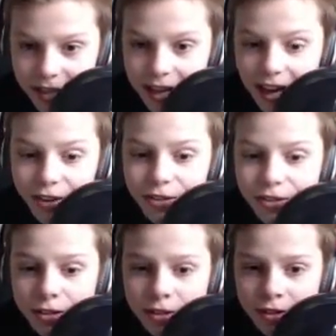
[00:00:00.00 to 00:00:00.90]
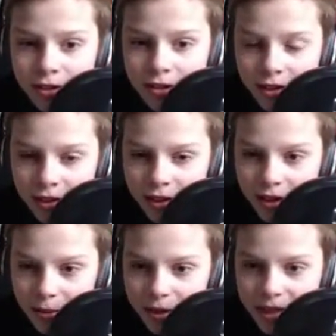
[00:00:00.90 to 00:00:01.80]
can see clouds.
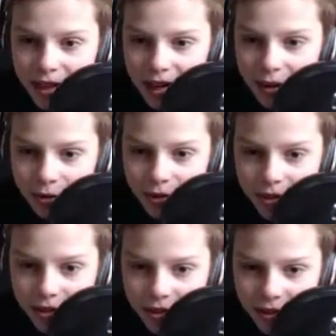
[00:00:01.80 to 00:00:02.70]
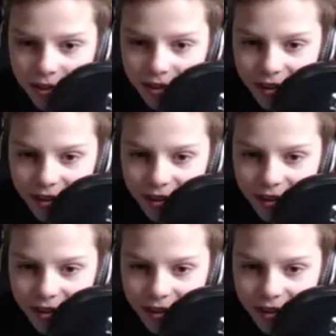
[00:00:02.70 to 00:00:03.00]
I miss clouds.